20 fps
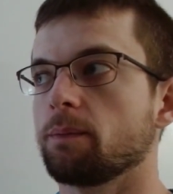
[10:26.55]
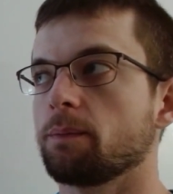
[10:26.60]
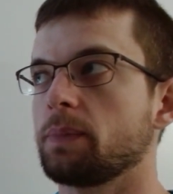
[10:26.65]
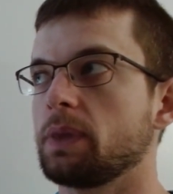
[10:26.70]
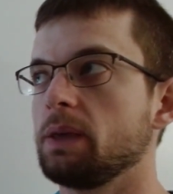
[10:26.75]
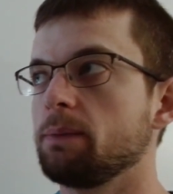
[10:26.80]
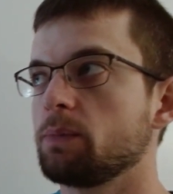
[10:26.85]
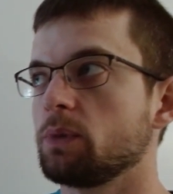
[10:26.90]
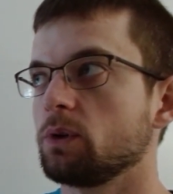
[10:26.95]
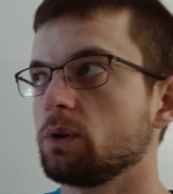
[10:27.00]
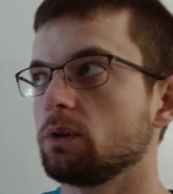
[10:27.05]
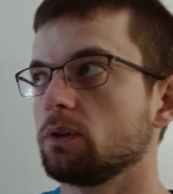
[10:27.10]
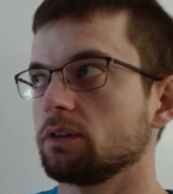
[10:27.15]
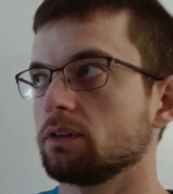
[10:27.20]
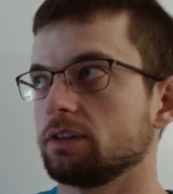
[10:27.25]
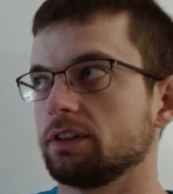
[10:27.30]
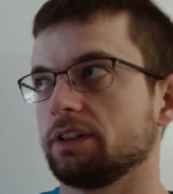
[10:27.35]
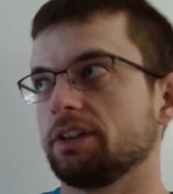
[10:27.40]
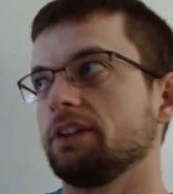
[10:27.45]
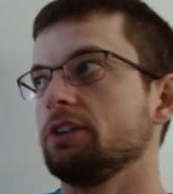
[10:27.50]
people,
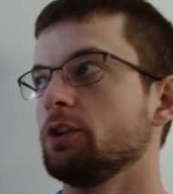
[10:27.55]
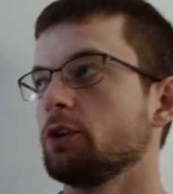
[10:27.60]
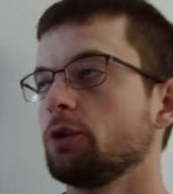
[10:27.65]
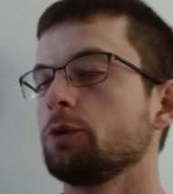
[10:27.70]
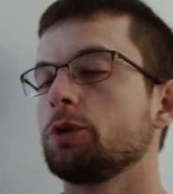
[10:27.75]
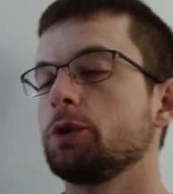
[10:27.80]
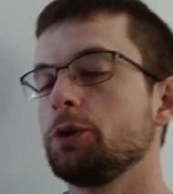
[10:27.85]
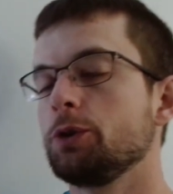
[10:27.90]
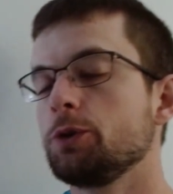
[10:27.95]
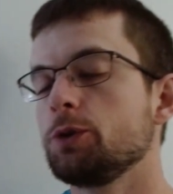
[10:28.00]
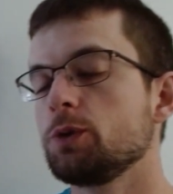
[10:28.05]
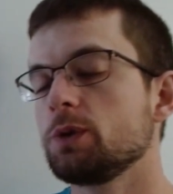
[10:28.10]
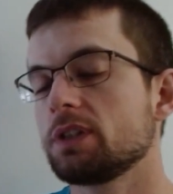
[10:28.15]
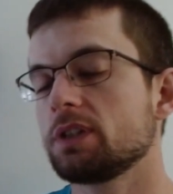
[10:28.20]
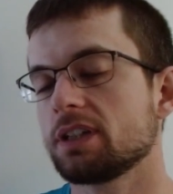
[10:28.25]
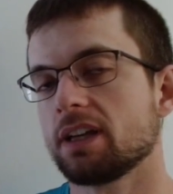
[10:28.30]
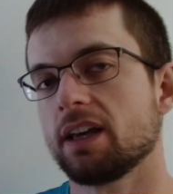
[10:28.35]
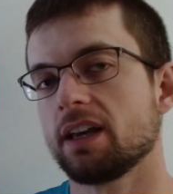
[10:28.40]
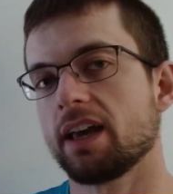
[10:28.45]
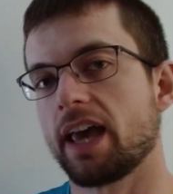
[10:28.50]
or you'll
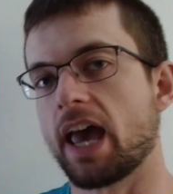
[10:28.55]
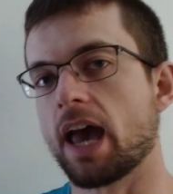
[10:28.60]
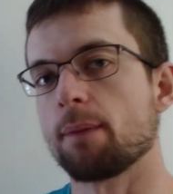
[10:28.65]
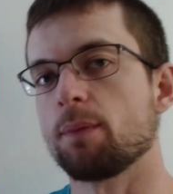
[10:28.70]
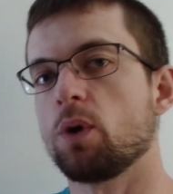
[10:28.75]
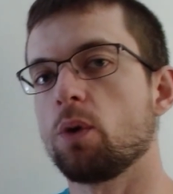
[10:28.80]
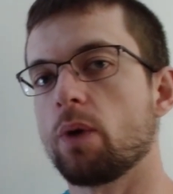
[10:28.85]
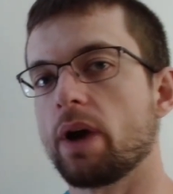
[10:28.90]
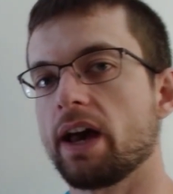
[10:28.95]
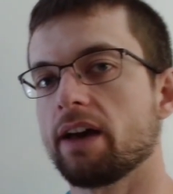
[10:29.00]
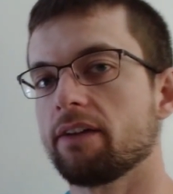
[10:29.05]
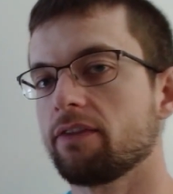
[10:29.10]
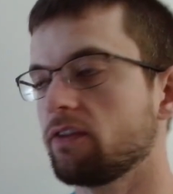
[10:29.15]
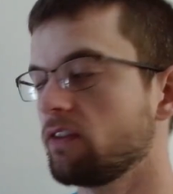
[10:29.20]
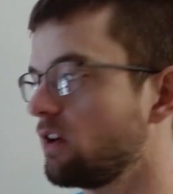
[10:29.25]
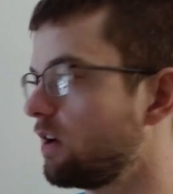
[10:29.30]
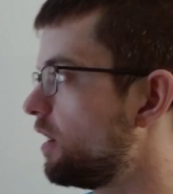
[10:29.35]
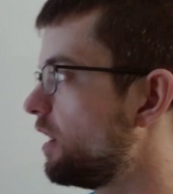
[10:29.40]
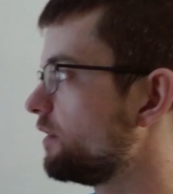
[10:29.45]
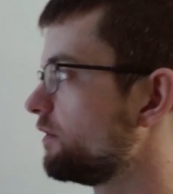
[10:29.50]
use
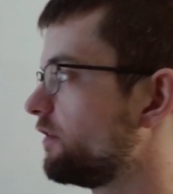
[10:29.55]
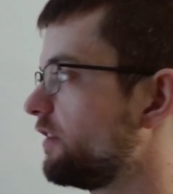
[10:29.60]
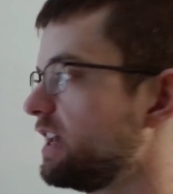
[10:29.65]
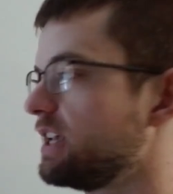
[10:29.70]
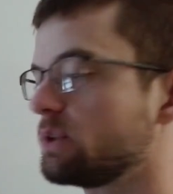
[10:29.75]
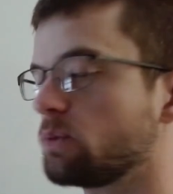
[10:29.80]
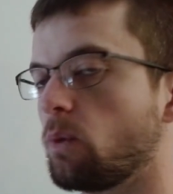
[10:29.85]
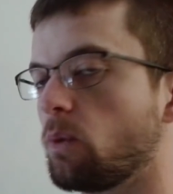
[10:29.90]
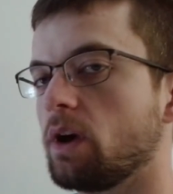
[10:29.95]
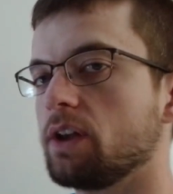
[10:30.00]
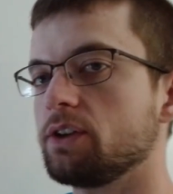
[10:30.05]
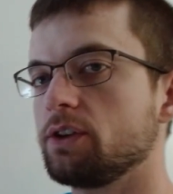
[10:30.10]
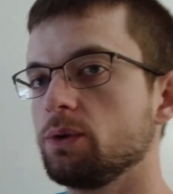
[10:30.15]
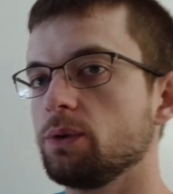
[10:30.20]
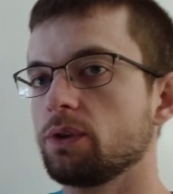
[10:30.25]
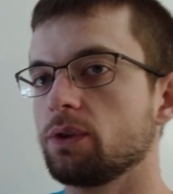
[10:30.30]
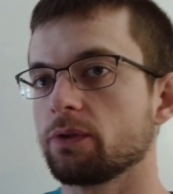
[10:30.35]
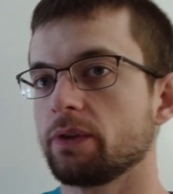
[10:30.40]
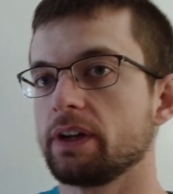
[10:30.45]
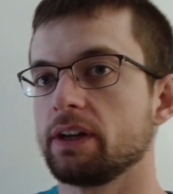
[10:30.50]
MOF on face 1,
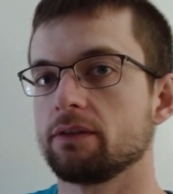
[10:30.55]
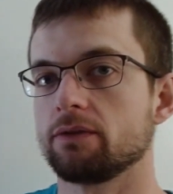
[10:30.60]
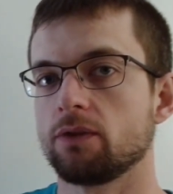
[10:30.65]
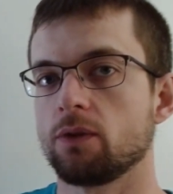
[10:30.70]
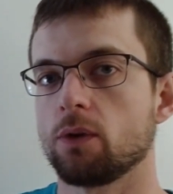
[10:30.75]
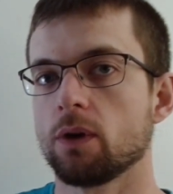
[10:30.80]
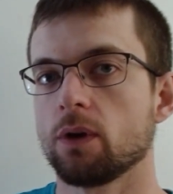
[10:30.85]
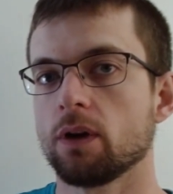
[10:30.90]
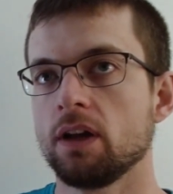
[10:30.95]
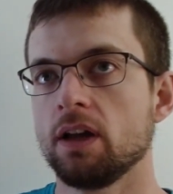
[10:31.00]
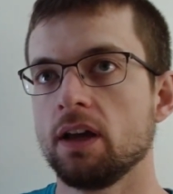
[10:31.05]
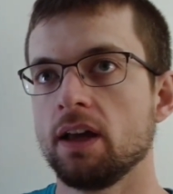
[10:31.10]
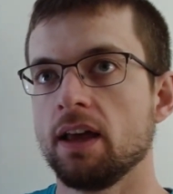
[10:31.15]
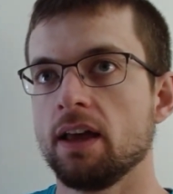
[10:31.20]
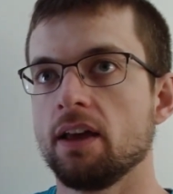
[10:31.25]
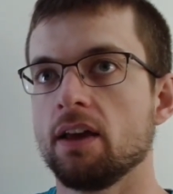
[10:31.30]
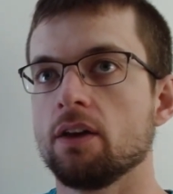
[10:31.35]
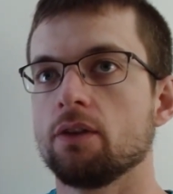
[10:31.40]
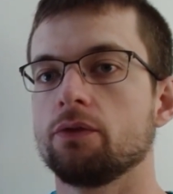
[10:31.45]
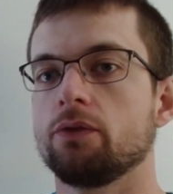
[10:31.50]
2, 3, and 4
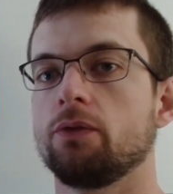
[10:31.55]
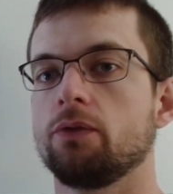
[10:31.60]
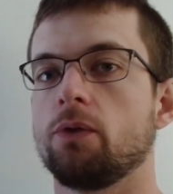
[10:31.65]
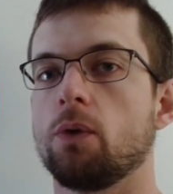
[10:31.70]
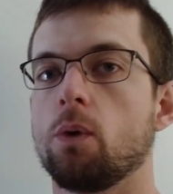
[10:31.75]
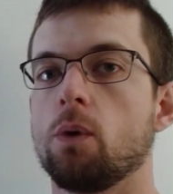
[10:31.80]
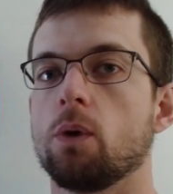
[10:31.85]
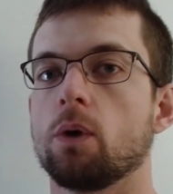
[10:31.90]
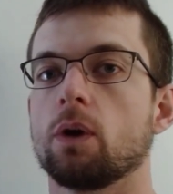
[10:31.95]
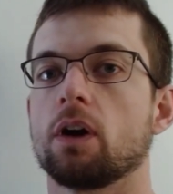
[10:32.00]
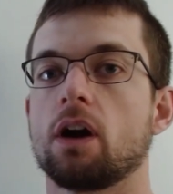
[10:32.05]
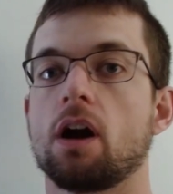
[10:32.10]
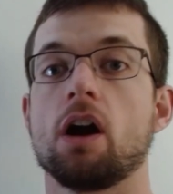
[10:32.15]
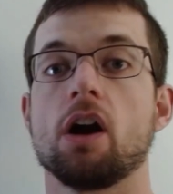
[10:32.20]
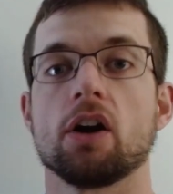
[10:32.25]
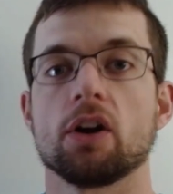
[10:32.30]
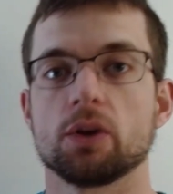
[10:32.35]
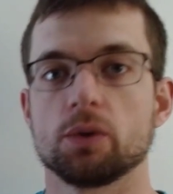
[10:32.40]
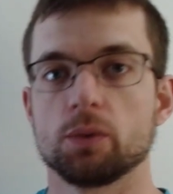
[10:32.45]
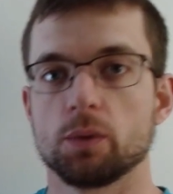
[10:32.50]
for
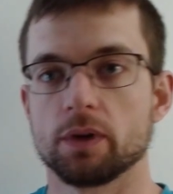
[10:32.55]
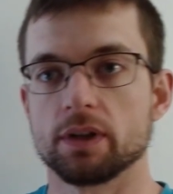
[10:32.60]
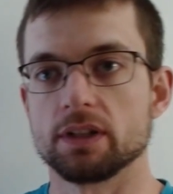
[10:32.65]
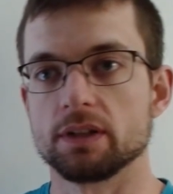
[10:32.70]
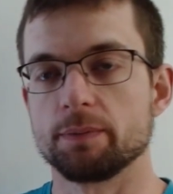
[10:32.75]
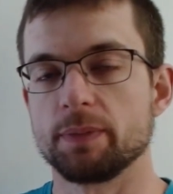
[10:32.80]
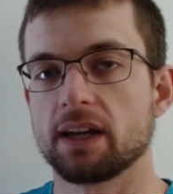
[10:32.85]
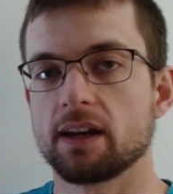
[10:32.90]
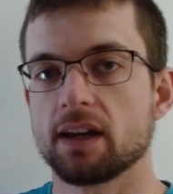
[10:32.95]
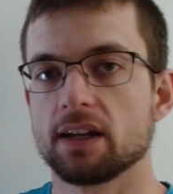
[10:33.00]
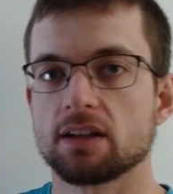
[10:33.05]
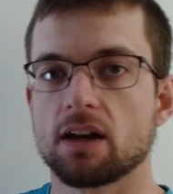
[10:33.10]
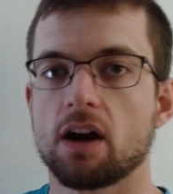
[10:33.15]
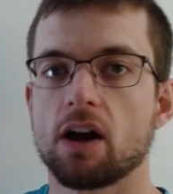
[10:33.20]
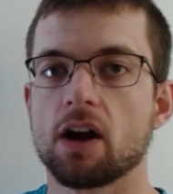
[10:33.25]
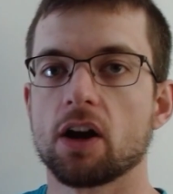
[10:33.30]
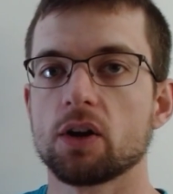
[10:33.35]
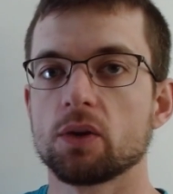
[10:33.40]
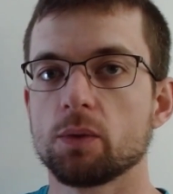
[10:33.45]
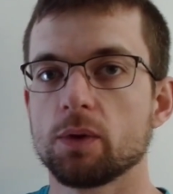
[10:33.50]
hardwoods, because
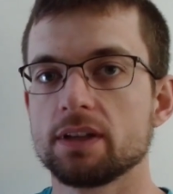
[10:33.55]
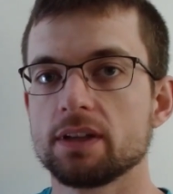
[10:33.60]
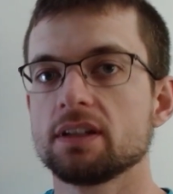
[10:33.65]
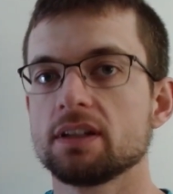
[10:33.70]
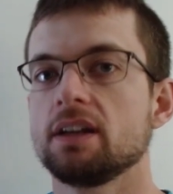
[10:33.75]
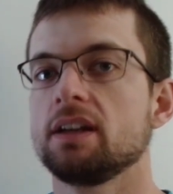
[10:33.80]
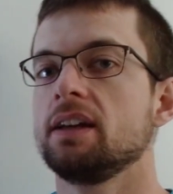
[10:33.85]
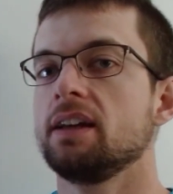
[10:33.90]
hardwoods,